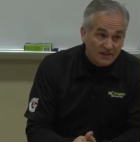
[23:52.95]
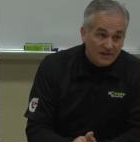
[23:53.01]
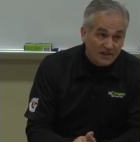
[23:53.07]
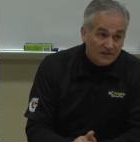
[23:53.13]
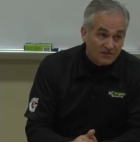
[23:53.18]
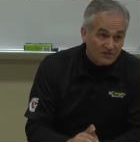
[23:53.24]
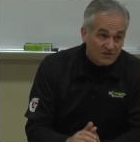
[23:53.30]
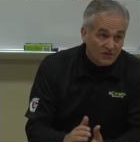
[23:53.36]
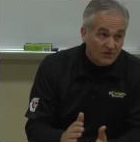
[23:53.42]

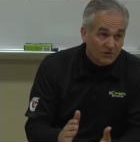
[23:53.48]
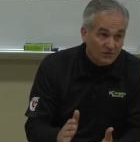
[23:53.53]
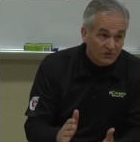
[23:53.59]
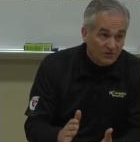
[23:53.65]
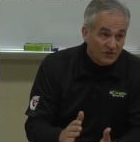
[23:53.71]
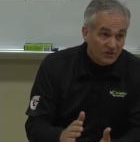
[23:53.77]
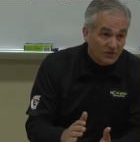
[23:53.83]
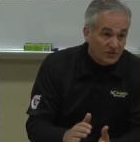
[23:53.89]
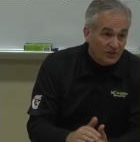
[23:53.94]
And so
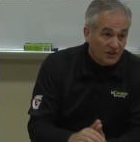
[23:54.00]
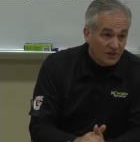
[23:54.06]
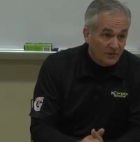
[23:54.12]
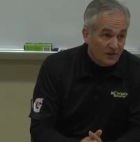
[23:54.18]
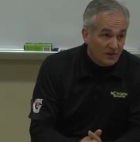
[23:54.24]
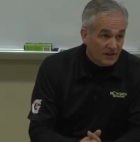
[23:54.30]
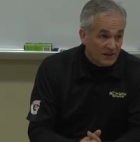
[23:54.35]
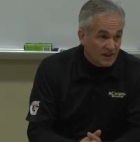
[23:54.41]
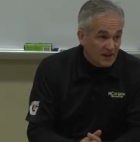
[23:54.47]
literally
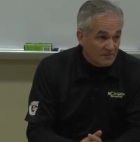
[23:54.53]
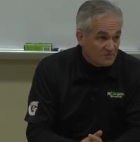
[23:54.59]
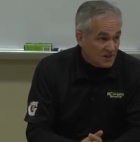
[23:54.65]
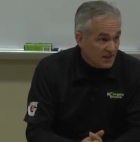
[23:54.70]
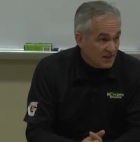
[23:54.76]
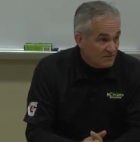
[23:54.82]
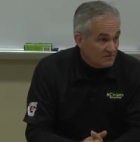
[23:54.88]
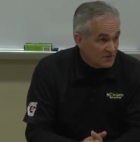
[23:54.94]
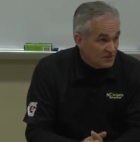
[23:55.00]
when it came
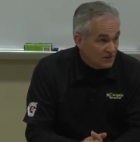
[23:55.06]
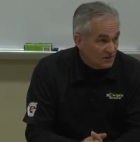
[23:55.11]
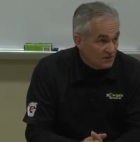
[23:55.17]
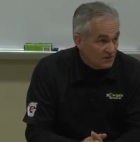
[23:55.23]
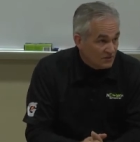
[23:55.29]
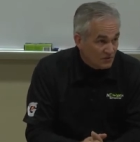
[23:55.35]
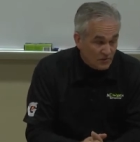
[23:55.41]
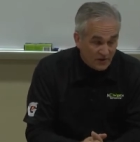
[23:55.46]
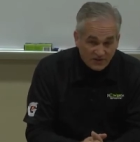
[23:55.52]
time
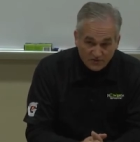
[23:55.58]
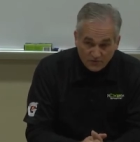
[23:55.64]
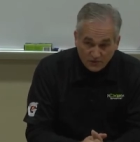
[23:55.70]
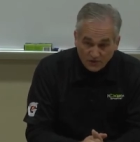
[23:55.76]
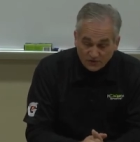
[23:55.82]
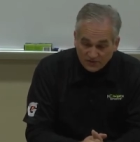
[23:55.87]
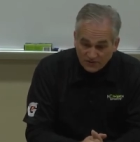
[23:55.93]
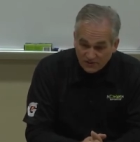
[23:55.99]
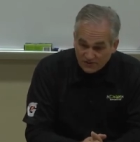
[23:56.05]
to raise
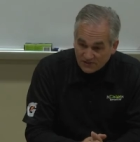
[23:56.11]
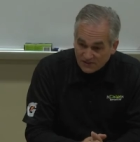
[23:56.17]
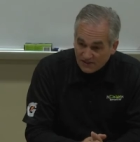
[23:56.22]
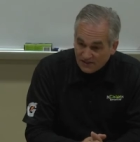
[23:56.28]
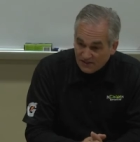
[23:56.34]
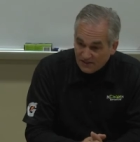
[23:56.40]
royalties,